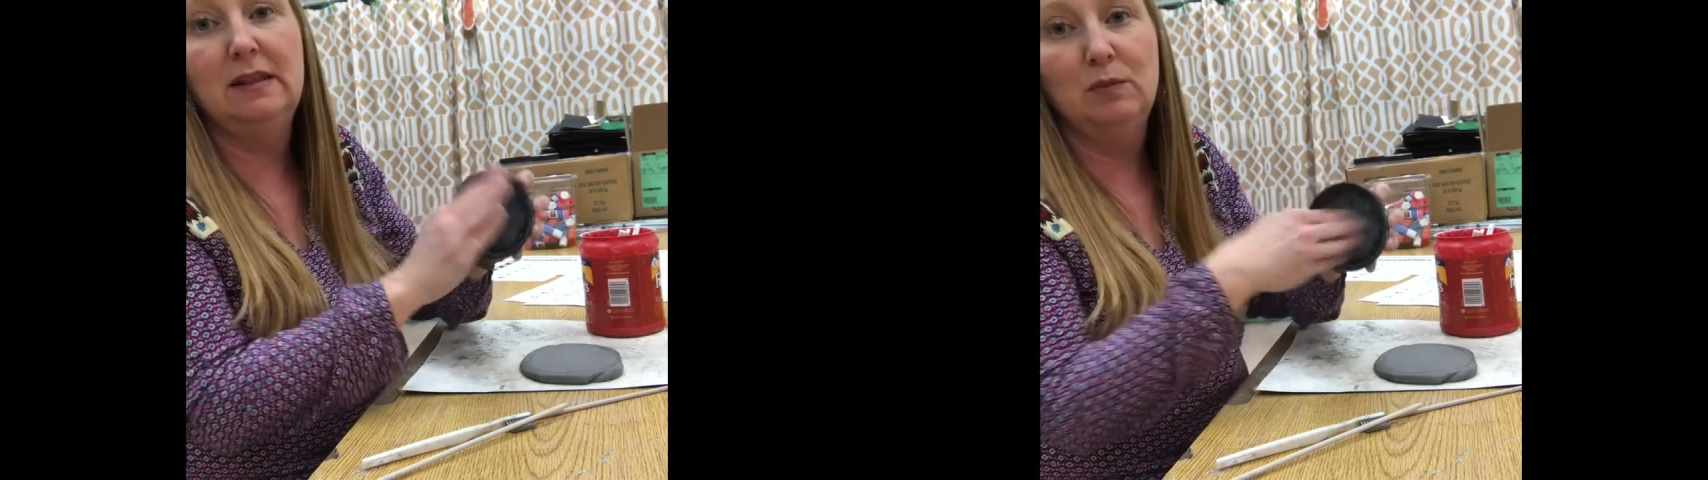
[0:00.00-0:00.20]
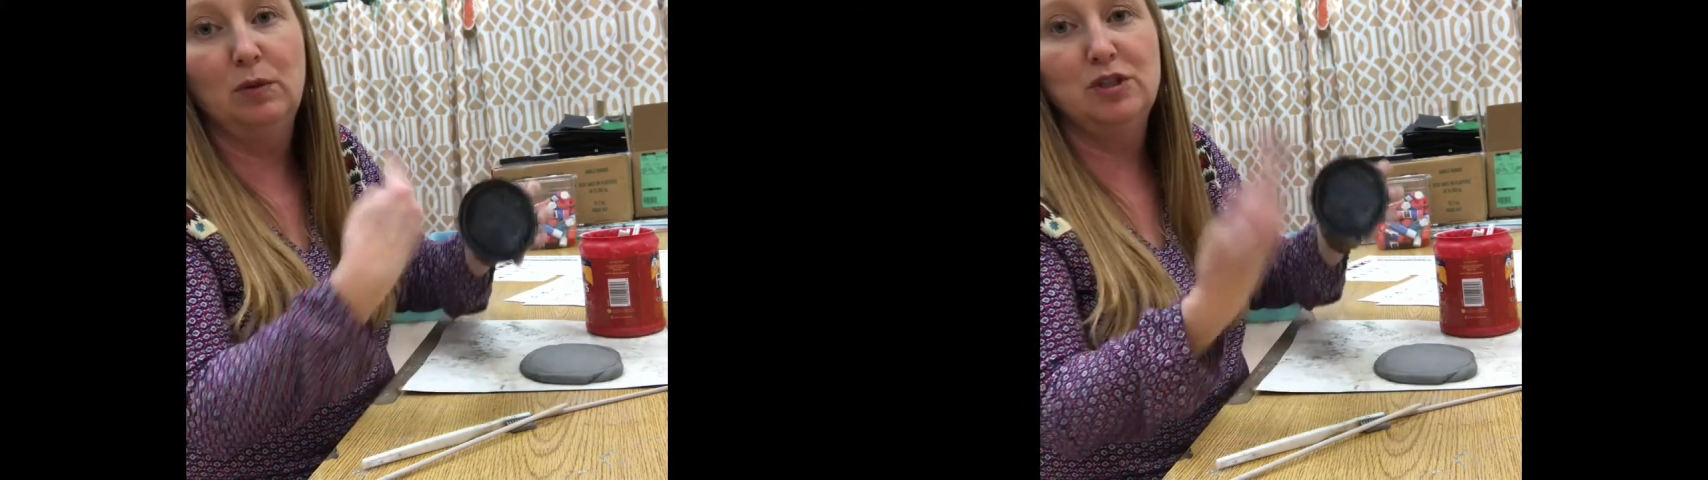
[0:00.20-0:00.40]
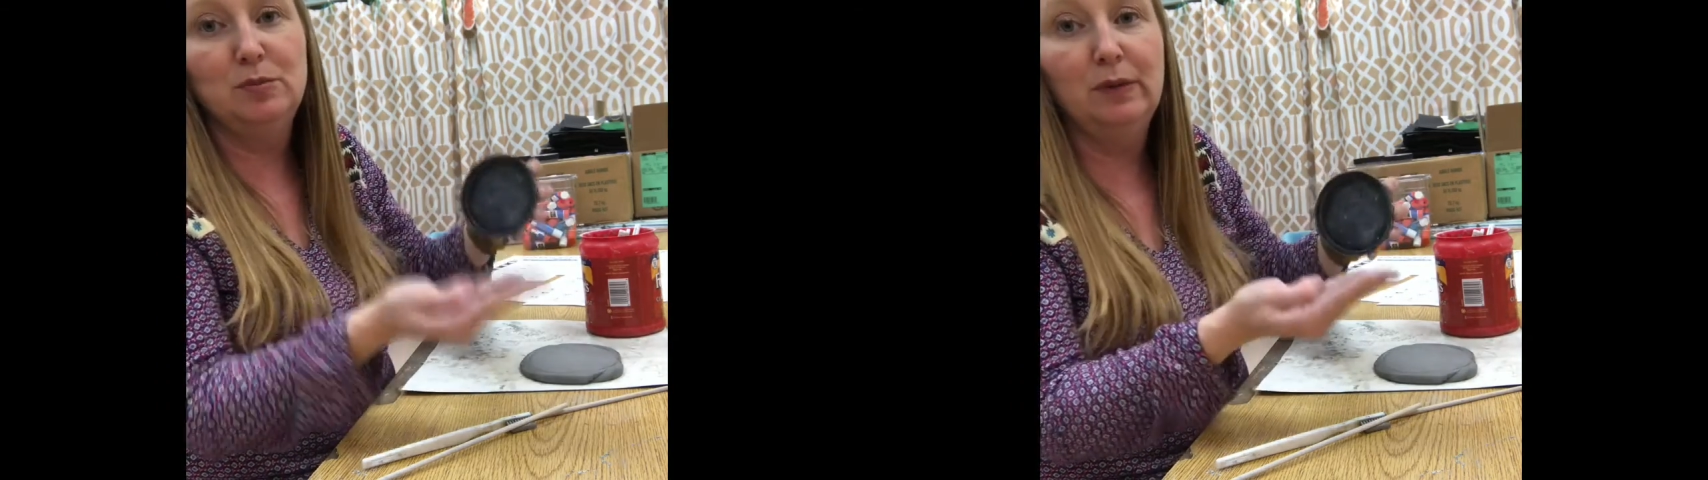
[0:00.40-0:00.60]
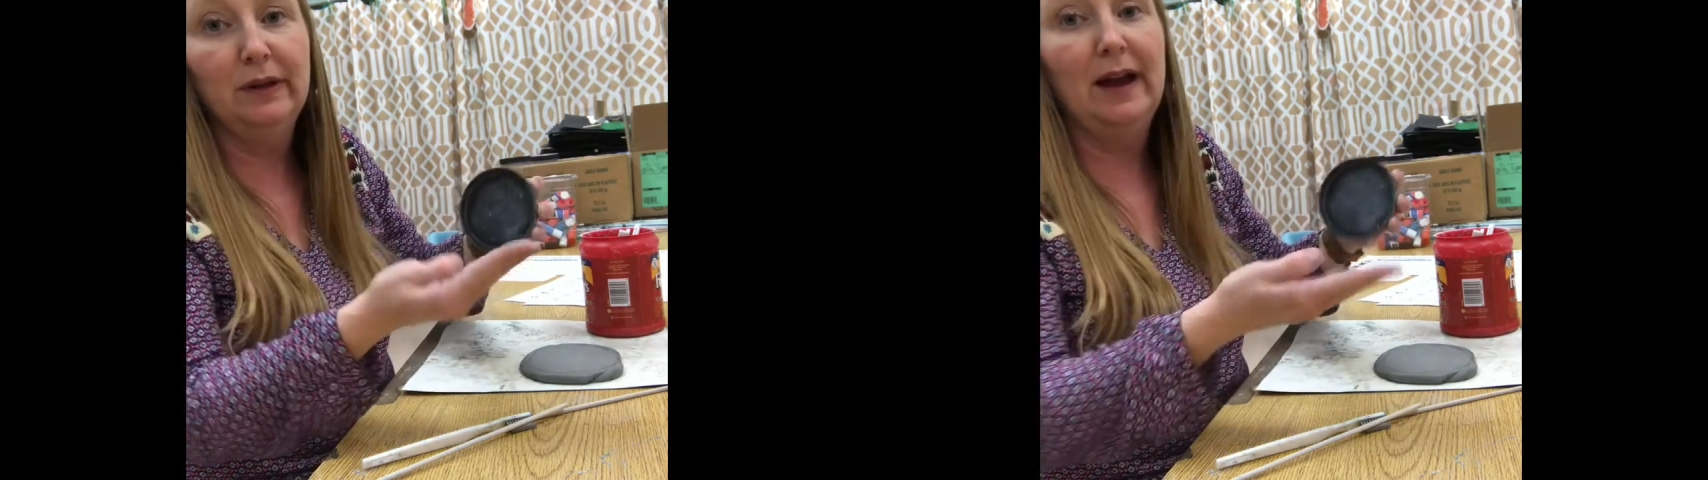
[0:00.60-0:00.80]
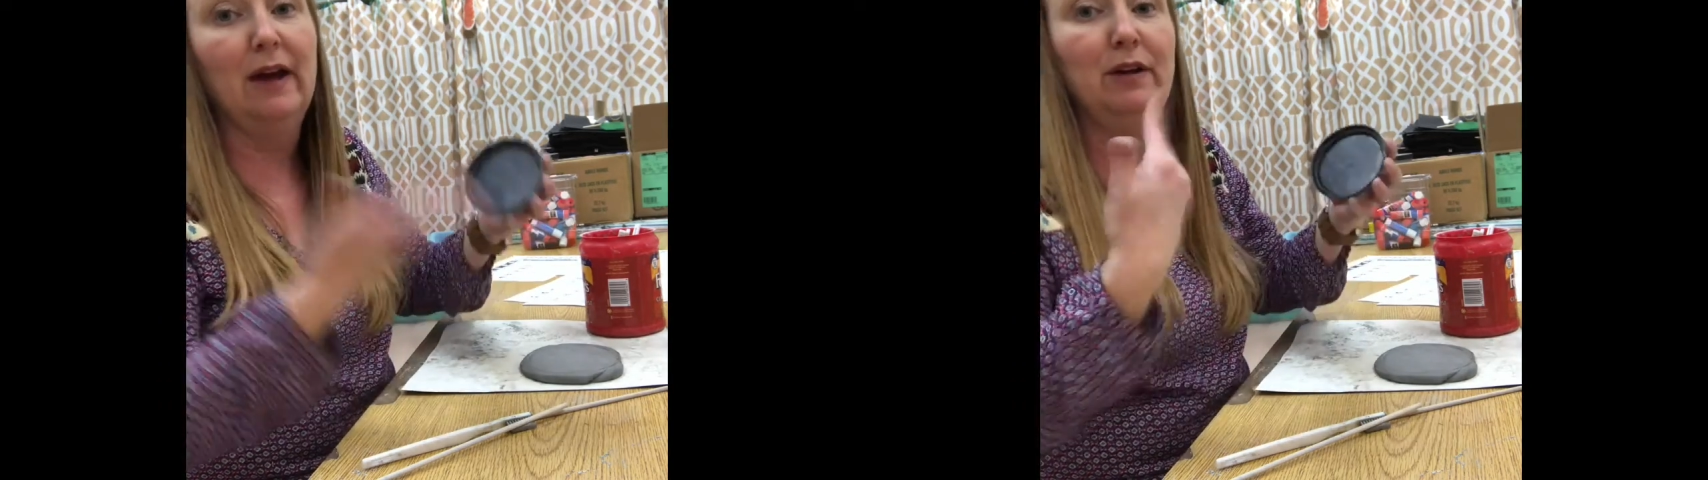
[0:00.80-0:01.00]
and then once you
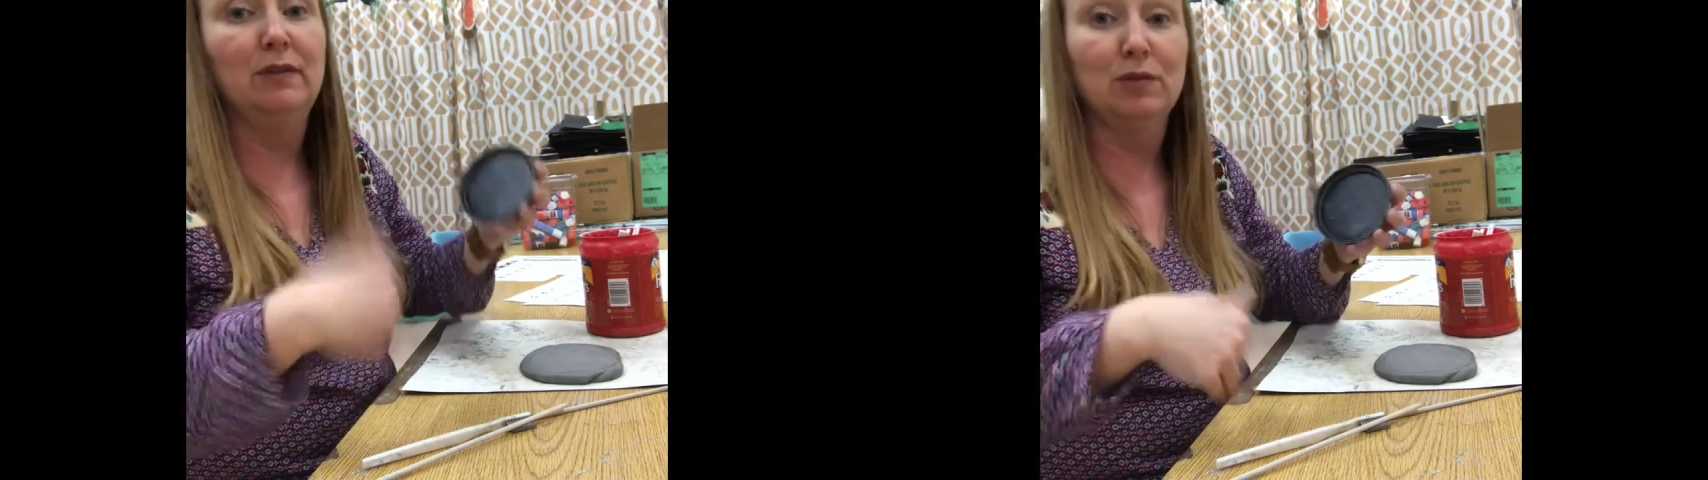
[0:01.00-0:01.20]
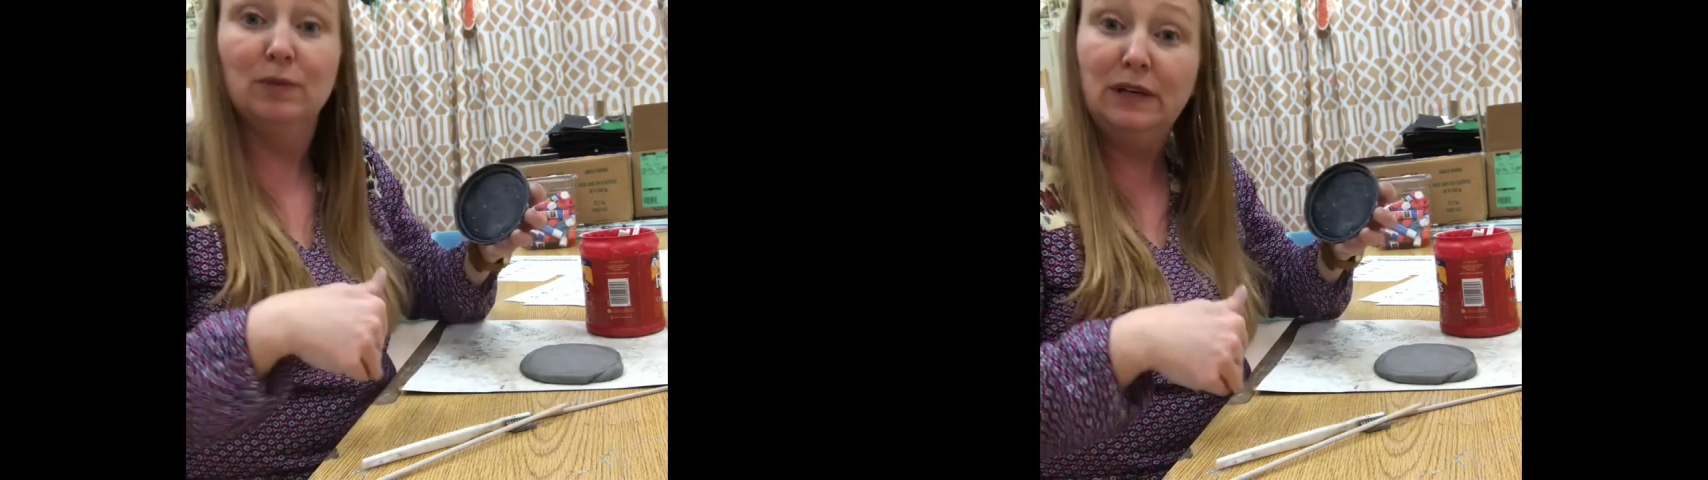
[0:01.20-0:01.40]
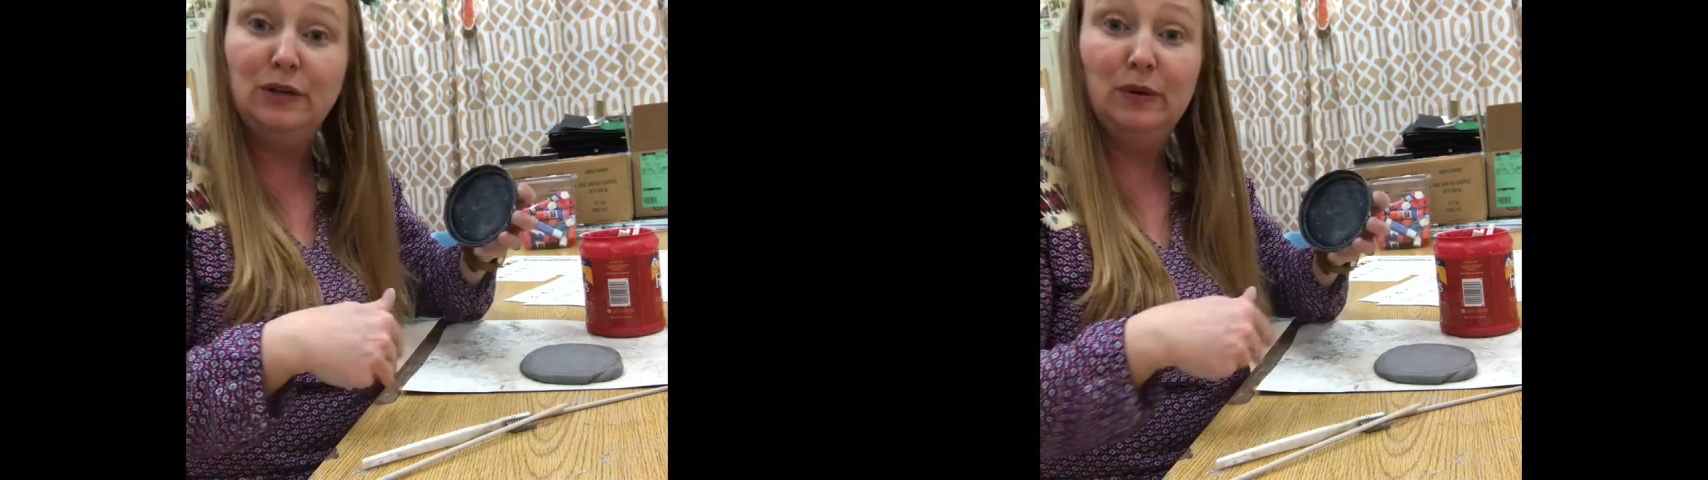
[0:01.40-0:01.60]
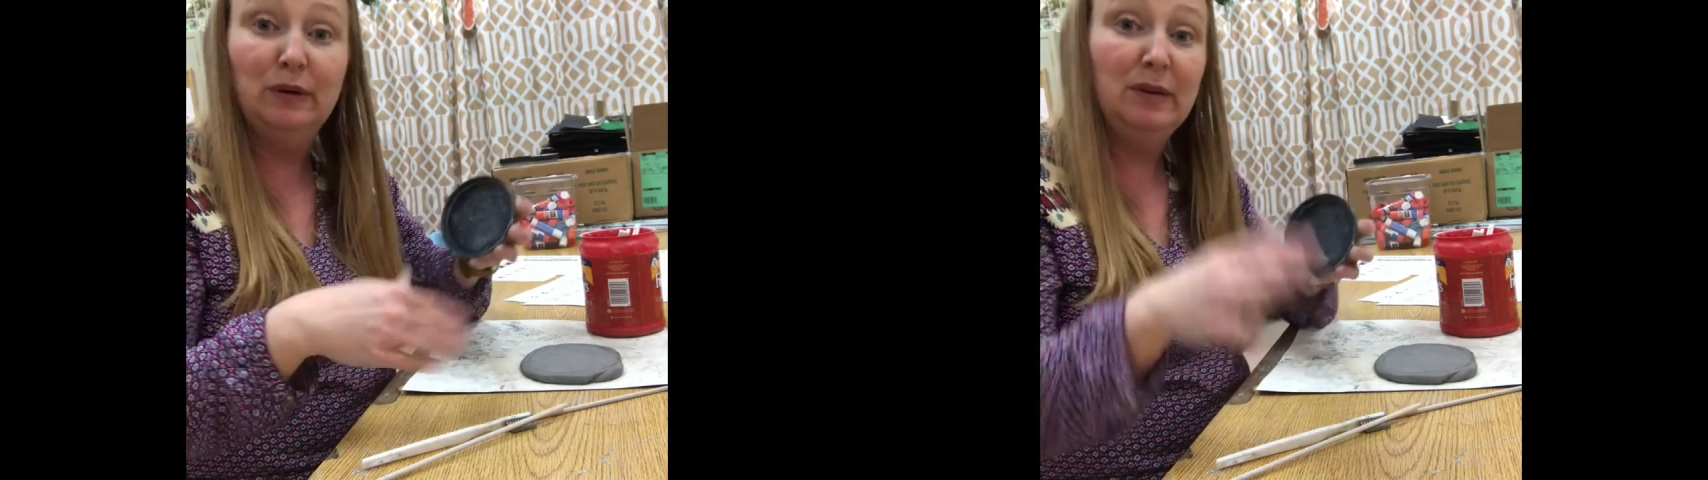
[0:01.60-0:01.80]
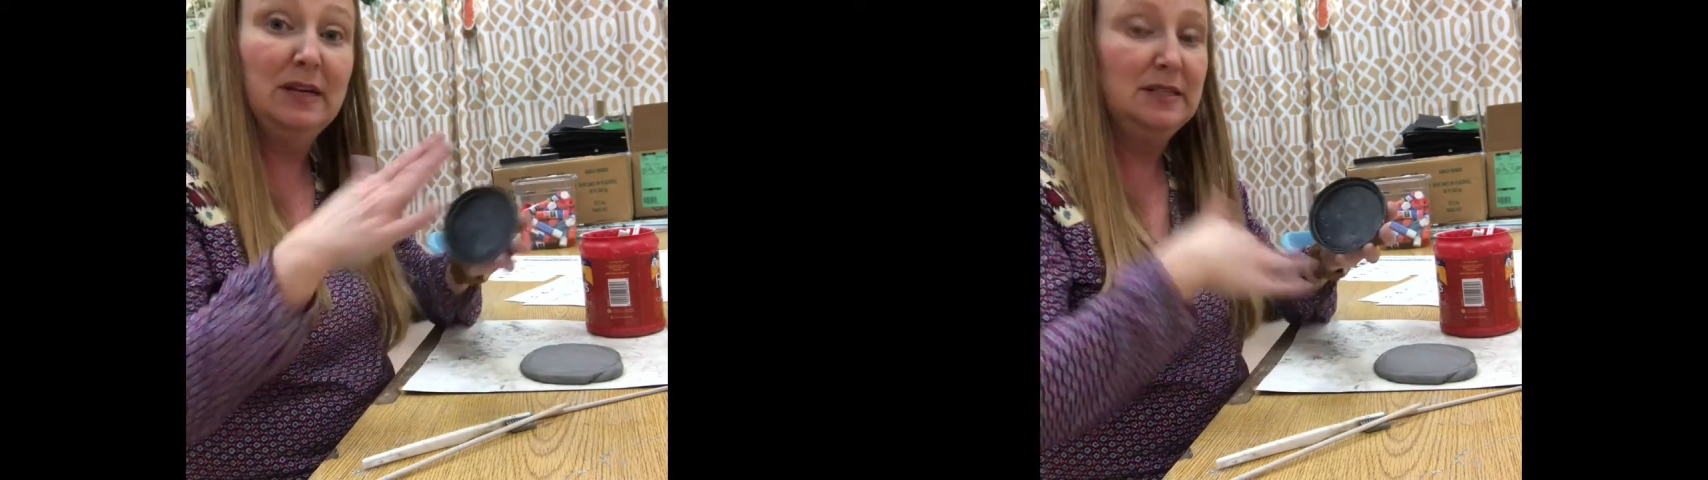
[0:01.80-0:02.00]
pull it out, you have to redo
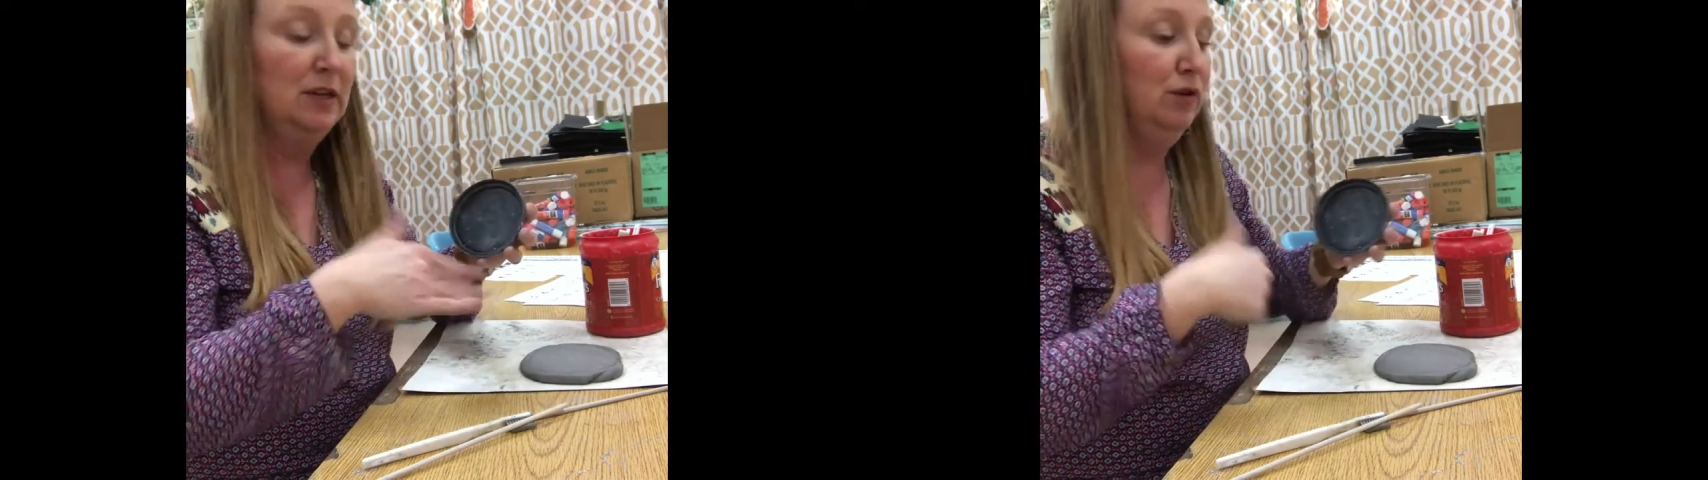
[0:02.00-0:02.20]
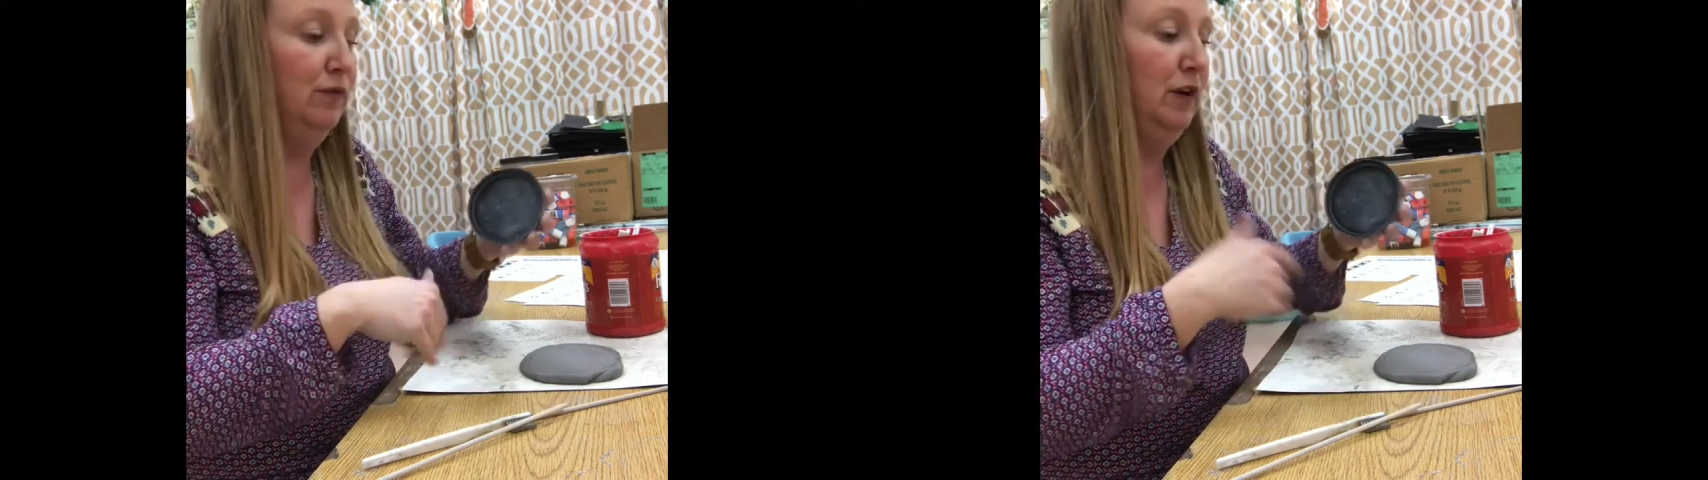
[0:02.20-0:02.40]
it because then your